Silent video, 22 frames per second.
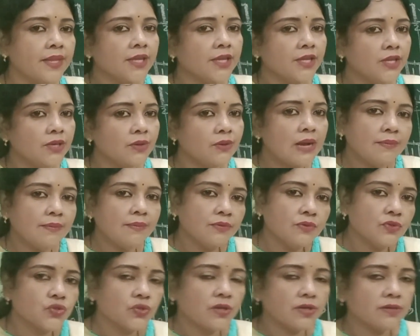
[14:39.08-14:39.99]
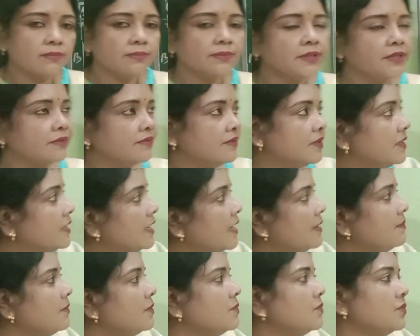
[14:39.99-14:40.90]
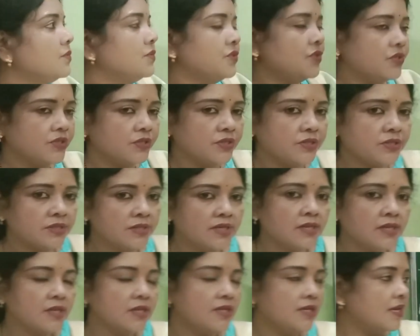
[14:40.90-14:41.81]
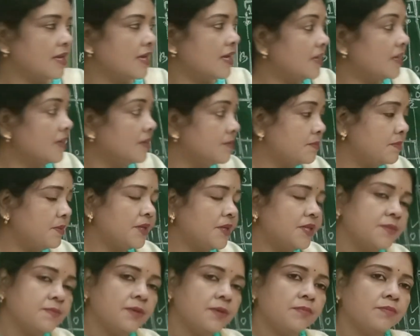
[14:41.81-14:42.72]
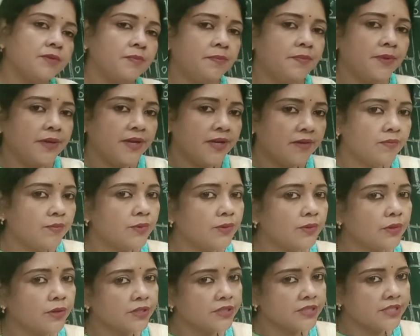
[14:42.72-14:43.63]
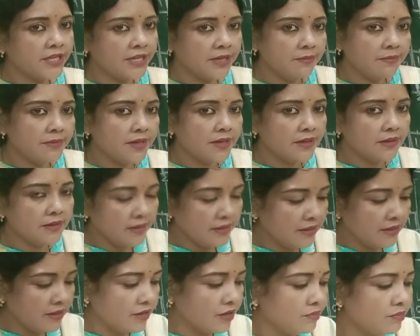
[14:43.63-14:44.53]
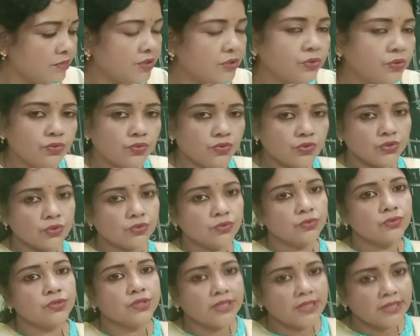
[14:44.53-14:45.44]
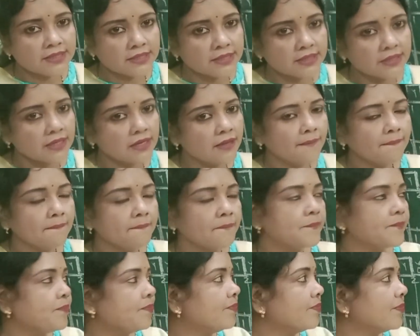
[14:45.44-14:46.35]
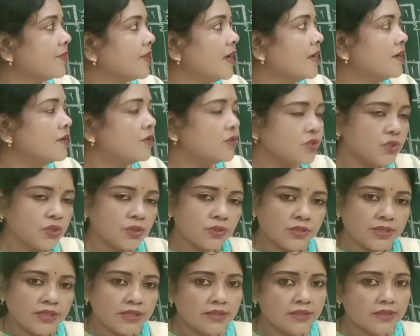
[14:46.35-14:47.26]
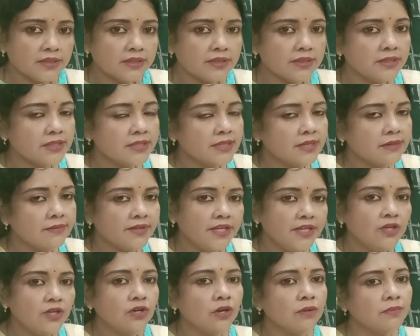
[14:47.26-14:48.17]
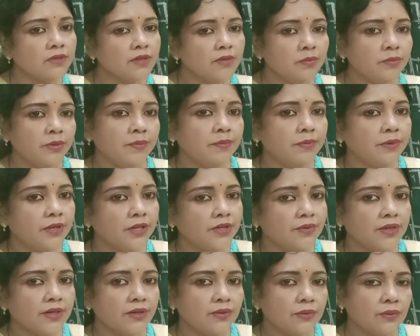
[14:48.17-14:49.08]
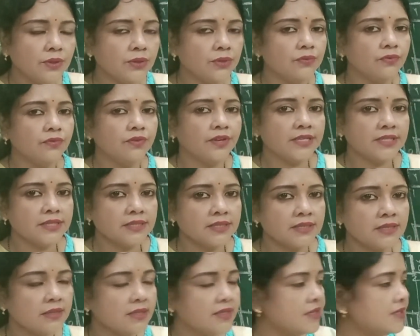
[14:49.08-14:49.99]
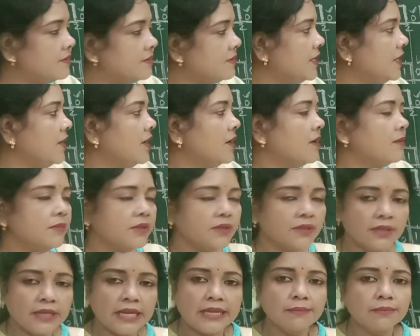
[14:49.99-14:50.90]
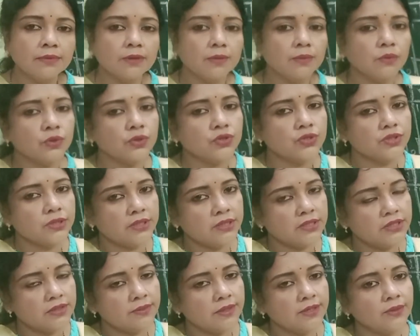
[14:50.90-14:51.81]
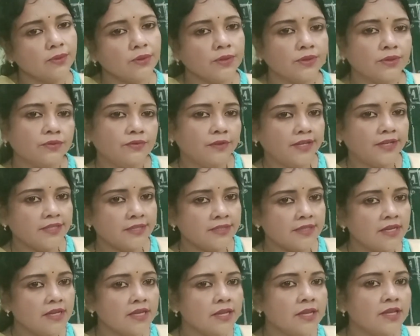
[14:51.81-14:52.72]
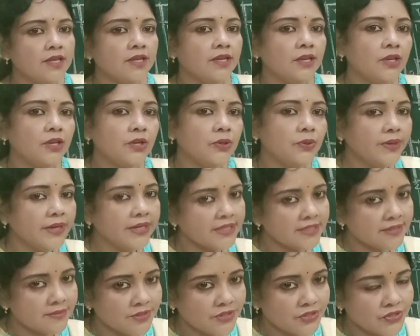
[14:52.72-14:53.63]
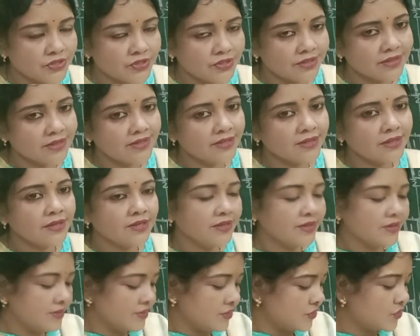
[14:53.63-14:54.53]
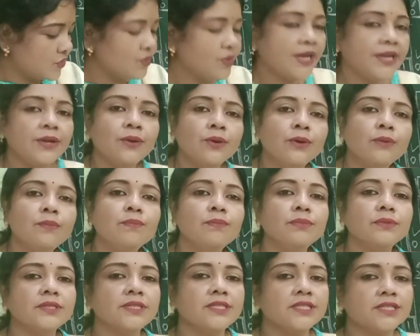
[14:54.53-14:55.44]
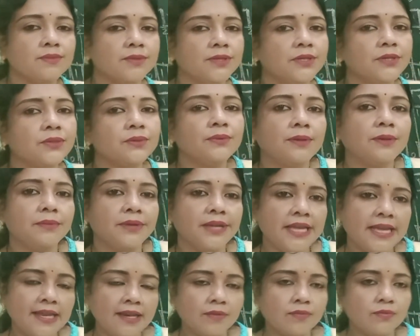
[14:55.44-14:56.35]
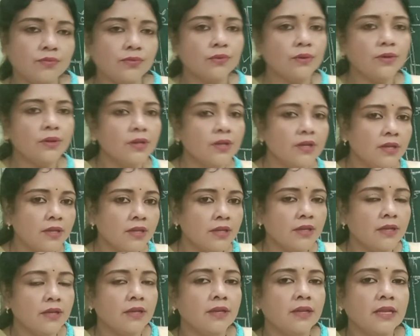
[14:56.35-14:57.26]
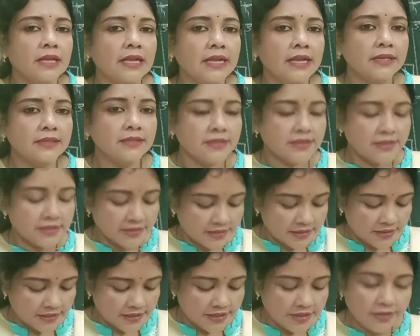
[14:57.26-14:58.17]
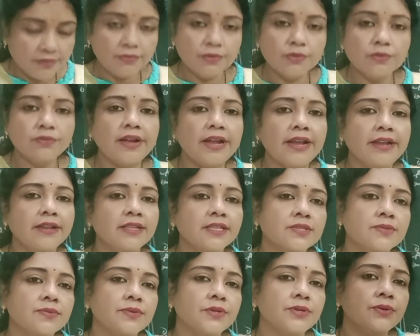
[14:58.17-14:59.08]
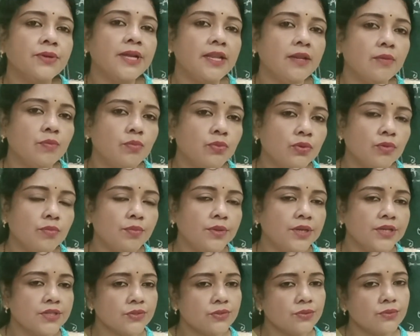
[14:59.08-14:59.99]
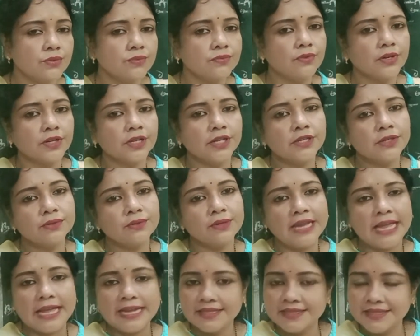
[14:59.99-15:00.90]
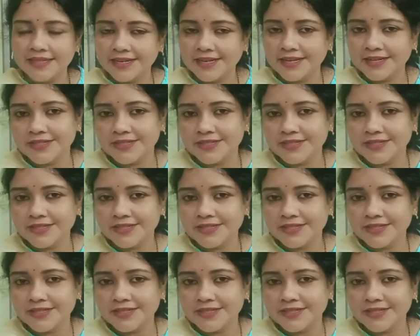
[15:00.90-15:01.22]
you have to solve different type of questions, and please be prepared for JEE Main coming 2026 and also NEET. These are very common paper you are going to face. These are very common type of questions you are going to face in your examination. So I hope this video will be helpful And if you find this video helpful, please don't forget to like, share, and